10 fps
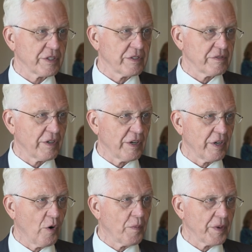and very
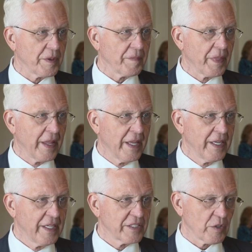open.
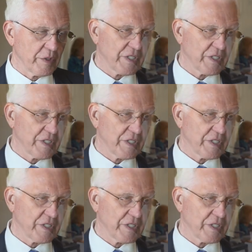So we